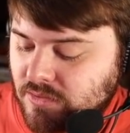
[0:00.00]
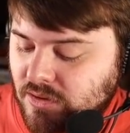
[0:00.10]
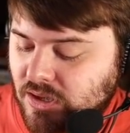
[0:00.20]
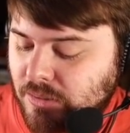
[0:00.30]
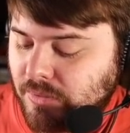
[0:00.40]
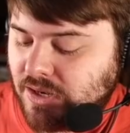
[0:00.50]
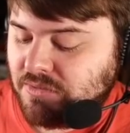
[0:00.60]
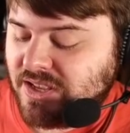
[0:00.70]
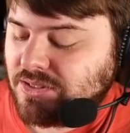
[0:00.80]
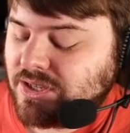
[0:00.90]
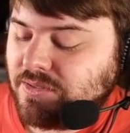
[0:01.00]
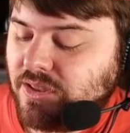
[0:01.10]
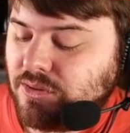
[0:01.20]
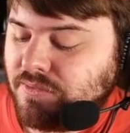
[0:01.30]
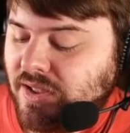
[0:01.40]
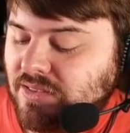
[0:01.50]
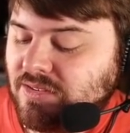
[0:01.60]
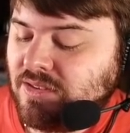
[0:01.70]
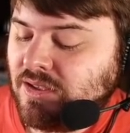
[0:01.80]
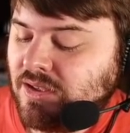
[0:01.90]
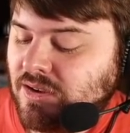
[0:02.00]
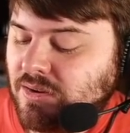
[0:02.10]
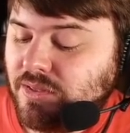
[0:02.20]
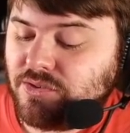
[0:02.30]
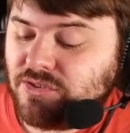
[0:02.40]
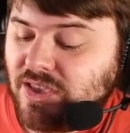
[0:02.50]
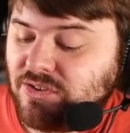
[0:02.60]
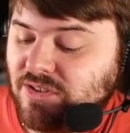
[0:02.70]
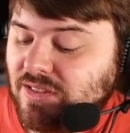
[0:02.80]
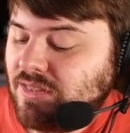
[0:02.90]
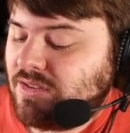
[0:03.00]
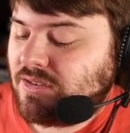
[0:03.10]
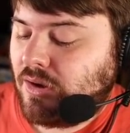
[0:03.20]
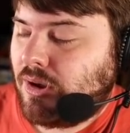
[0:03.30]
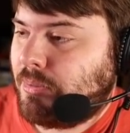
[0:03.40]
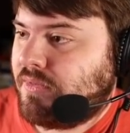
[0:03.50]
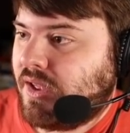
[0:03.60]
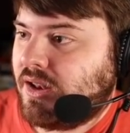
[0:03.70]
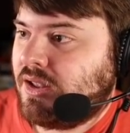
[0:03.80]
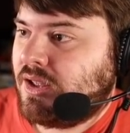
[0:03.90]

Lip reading: And if you take a look at the other events, or the other stages in this co-op event,